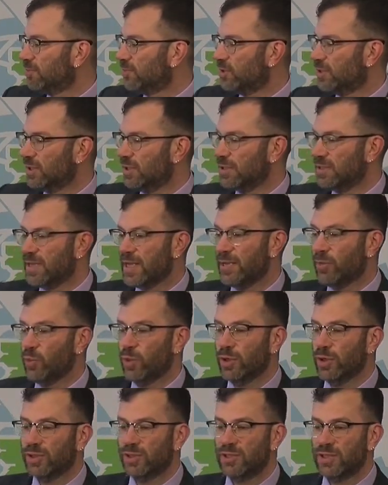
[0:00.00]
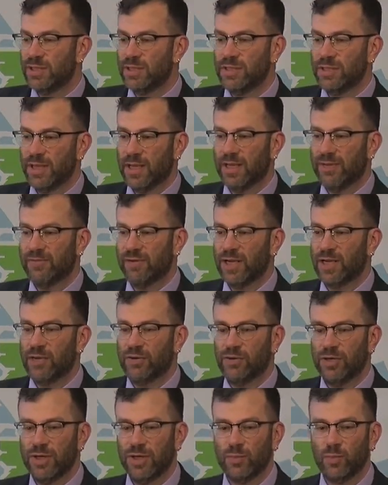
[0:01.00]
network didn't have an
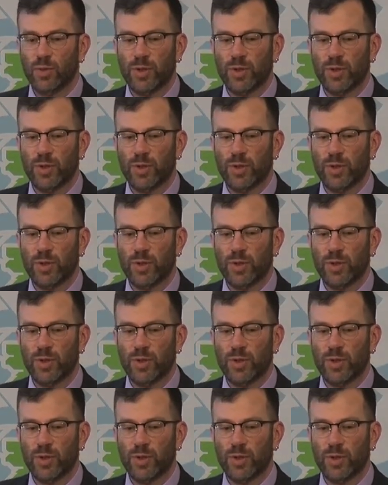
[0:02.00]
acronym